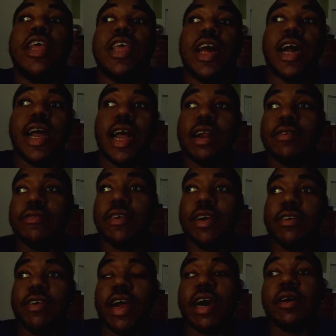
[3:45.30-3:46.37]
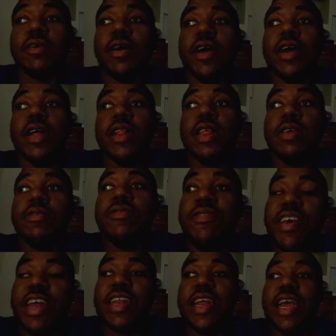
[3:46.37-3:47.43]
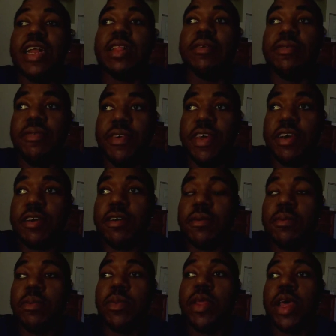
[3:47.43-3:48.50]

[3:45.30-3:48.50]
thing y'all gotta figure out, the fit and the feel